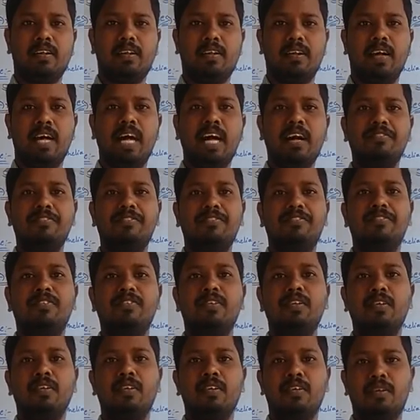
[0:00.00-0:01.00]
of
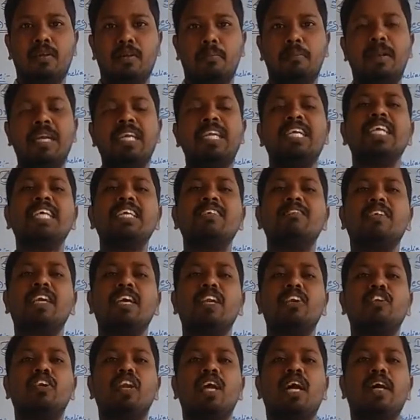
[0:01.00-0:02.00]

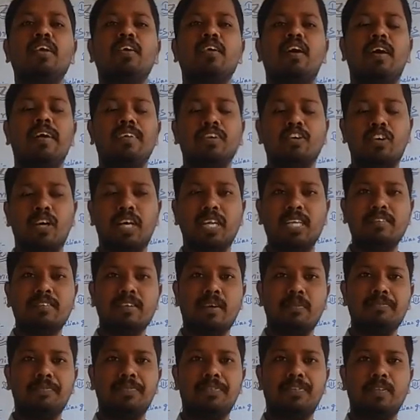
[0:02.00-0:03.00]
multicellular
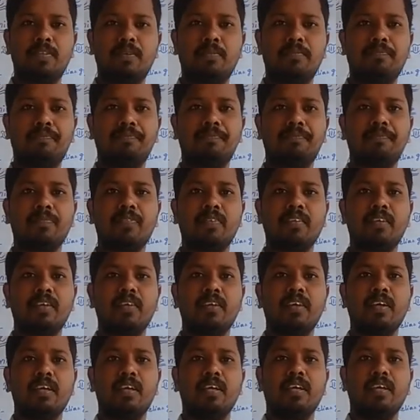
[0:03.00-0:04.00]
organisms,
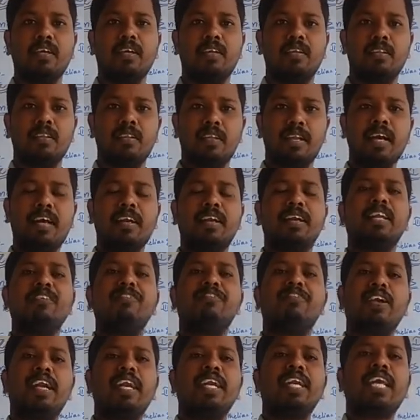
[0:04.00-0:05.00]
there are
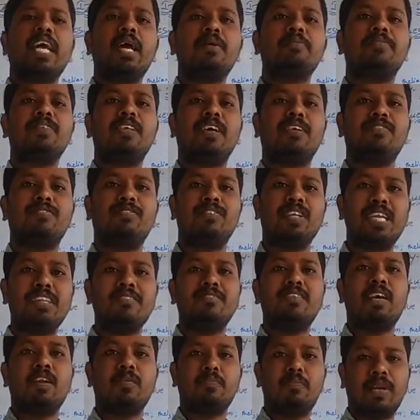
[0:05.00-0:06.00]
different types of cells
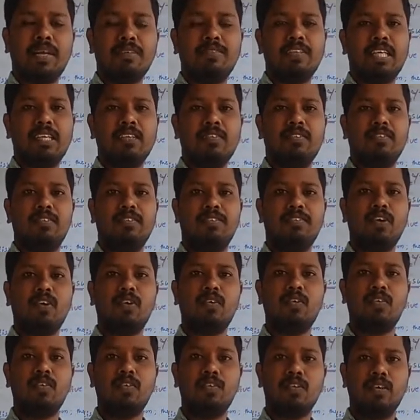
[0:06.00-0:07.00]
are present.
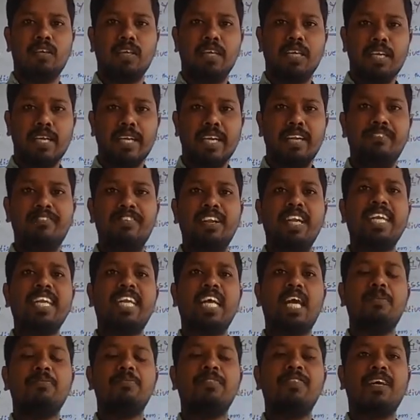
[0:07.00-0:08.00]
So different
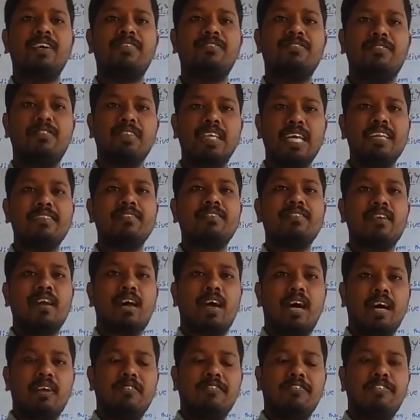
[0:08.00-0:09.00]
types of cells
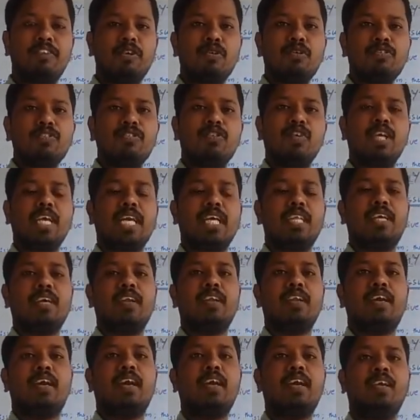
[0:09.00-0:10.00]
are fused
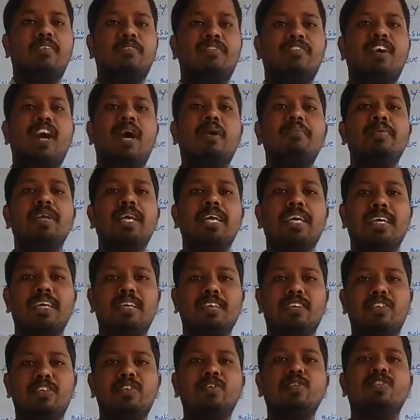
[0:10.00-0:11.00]
together and form a
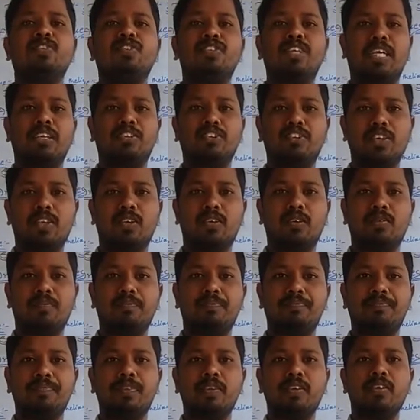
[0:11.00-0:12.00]
new structure.
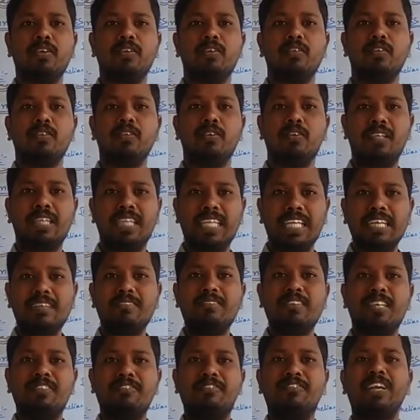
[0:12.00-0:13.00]
So
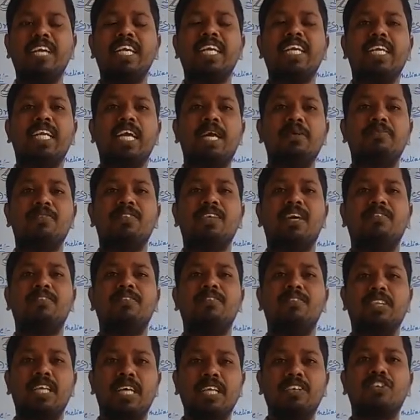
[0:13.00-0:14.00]
these different types of
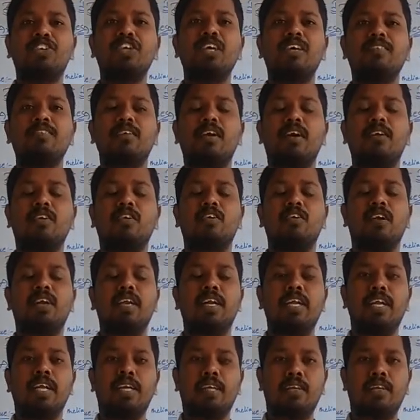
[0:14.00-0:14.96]
structures are called